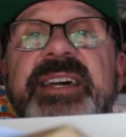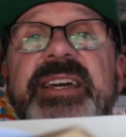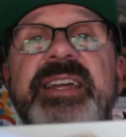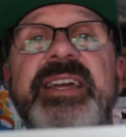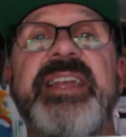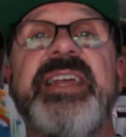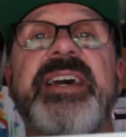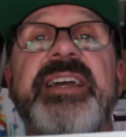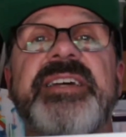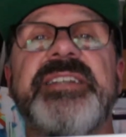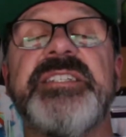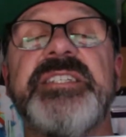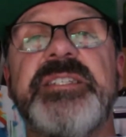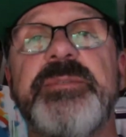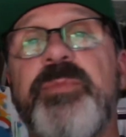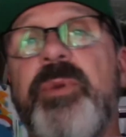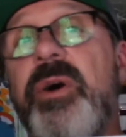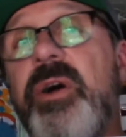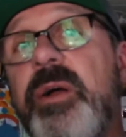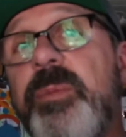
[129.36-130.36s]
gonna get a
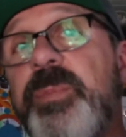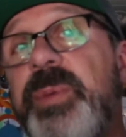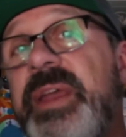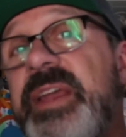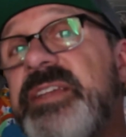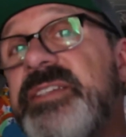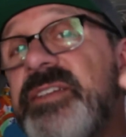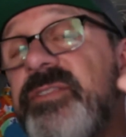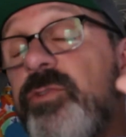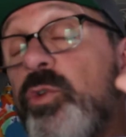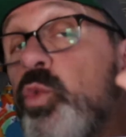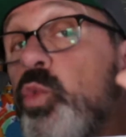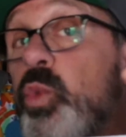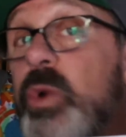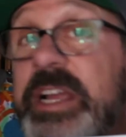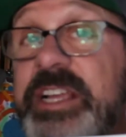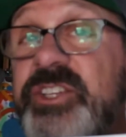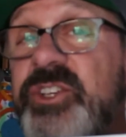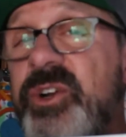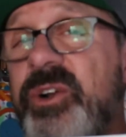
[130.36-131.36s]
small piece of
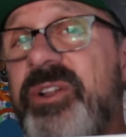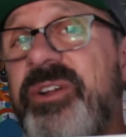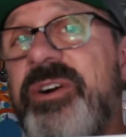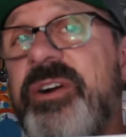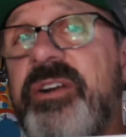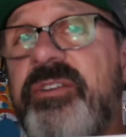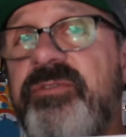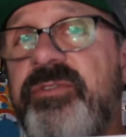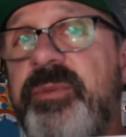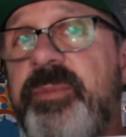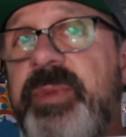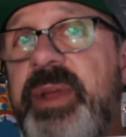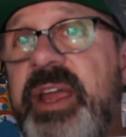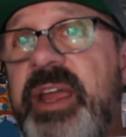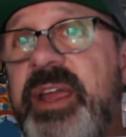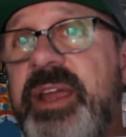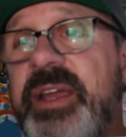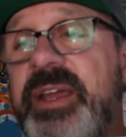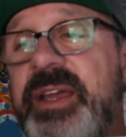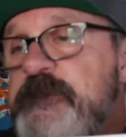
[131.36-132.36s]
original art from
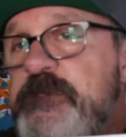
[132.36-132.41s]
me.